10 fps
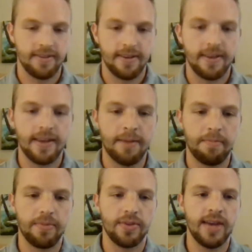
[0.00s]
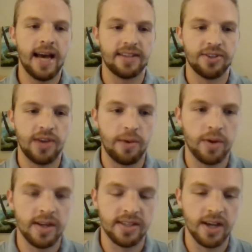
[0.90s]
Yep. Yeah, so that
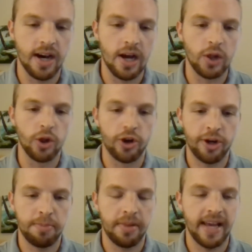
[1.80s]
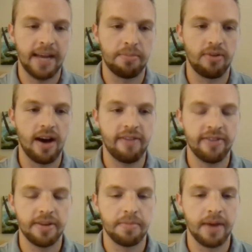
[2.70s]
was Learn, Plan,
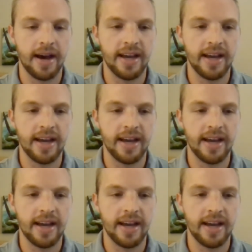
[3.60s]
Profit by